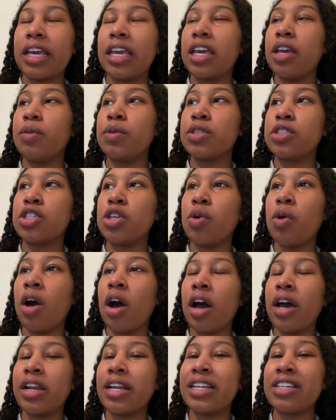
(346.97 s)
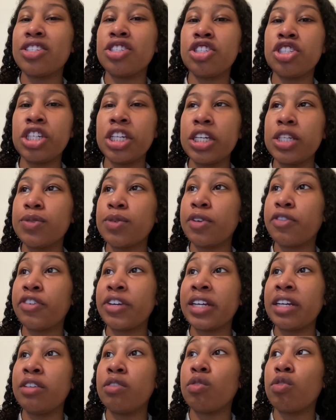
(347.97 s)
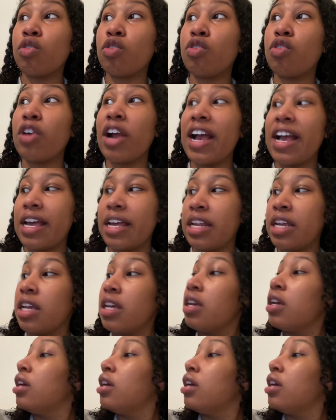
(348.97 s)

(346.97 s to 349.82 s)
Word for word: he was so hot. His cheeks were freaking red.